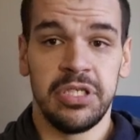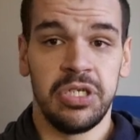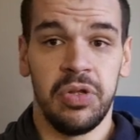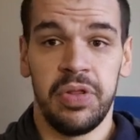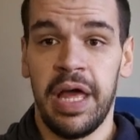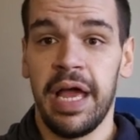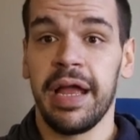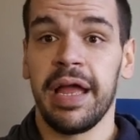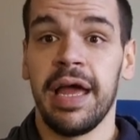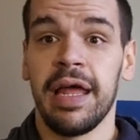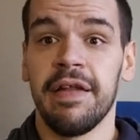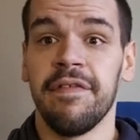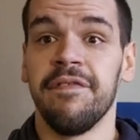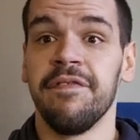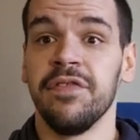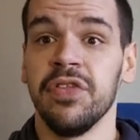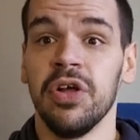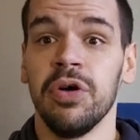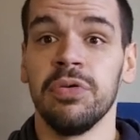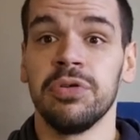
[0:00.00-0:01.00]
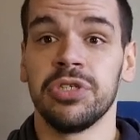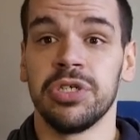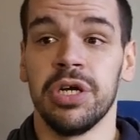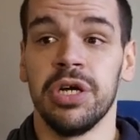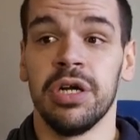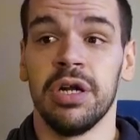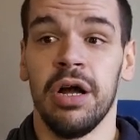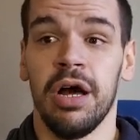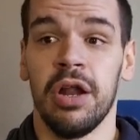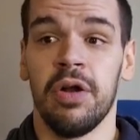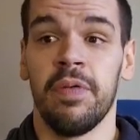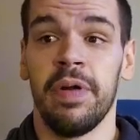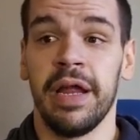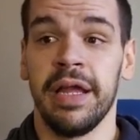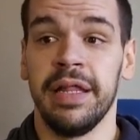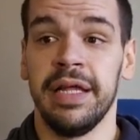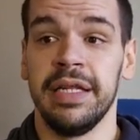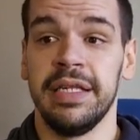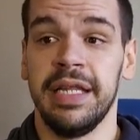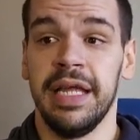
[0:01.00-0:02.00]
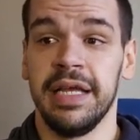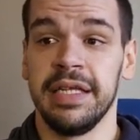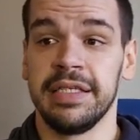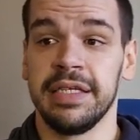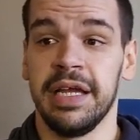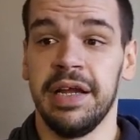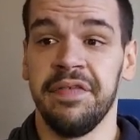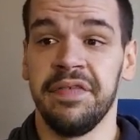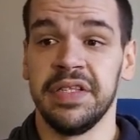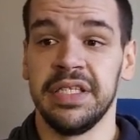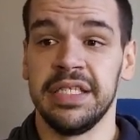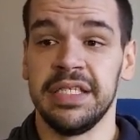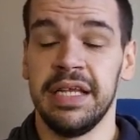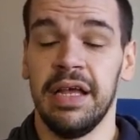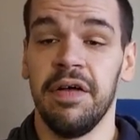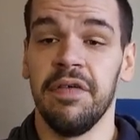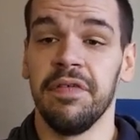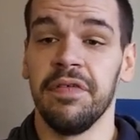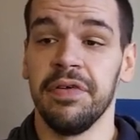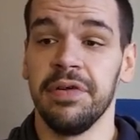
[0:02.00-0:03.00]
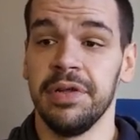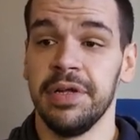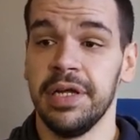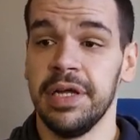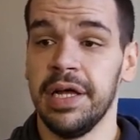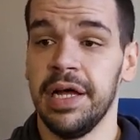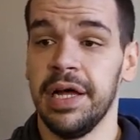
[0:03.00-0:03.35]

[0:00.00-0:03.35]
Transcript: So that kind of flow chart, autoregulate, takes care of itself.